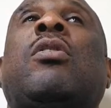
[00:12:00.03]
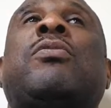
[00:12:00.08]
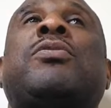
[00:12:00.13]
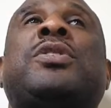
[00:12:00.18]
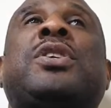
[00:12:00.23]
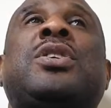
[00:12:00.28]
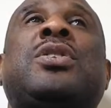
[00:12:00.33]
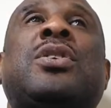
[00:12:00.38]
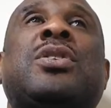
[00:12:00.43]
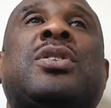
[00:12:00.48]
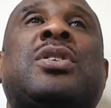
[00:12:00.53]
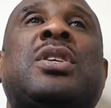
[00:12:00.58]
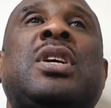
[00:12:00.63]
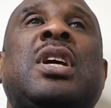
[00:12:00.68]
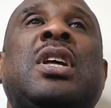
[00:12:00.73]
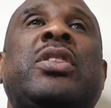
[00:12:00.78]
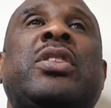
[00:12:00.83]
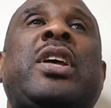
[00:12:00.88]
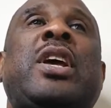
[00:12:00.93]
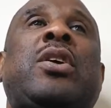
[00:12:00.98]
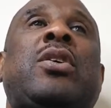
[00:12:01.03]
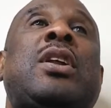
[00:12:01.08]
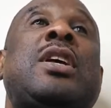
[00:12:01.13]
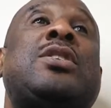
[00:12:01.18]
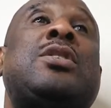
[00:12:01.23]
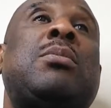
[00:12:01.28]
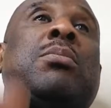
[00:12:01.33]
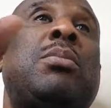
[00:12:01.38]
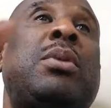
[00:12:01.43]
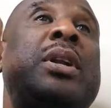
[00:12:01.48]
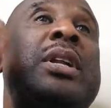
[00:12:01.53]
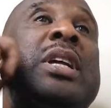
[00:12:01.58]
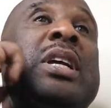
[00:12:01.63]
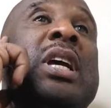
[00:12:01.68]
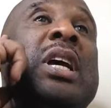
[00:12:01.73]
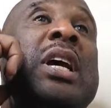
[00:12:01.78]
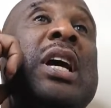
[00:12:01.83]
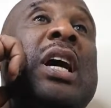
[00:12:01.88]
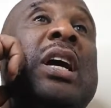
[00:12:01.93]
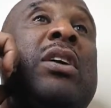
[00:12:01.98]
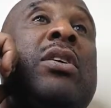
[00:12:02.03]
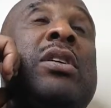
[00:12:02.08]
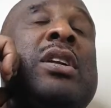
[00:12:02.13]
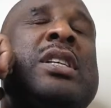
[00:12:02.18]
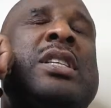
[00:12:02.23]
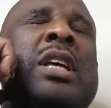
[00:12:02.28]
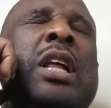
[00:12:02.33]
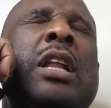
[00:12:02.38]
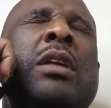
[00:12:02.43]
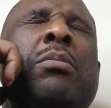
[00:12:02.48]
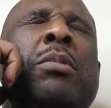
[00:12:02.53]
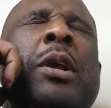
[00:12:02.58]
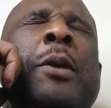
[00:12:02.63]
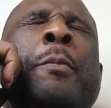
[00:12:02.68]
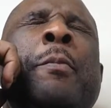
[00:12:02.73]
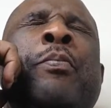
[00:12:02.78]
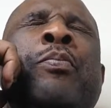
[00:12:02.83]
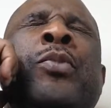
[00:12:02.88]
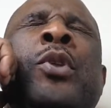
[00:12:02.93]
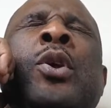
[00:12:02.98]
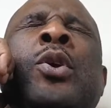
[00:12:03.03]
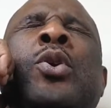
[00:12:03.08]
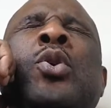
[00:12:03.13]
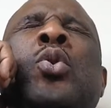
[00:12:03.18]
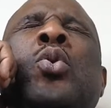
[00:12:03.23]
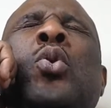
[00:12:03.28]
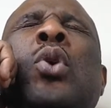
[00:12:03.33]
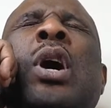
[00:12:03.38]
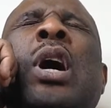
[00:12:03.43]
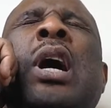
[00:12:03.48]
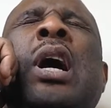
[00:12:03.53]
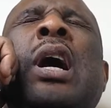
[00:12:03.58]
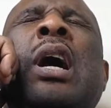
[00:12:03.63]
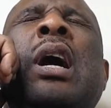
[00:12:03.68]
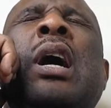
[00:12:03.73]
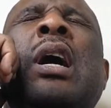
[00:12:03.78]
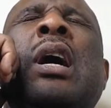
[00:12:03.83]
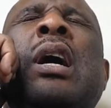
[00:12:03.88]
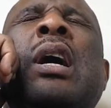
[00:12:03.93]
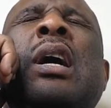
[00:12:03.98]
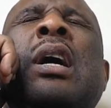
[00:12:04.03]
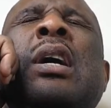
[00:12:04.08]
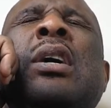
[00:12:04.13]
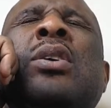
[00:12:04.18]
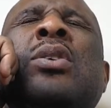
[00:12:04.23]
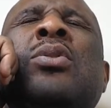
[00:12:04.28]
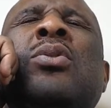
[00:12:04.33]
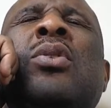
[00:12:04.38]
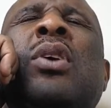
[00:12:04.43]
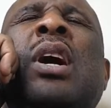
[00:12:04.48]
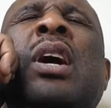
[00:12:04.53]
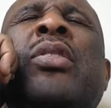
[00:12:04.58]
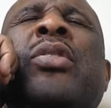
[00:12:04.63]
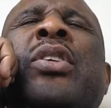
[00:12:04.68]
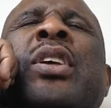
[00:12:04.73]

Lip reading: of Jesus. Thank you. There's somebody, God is telling me, you are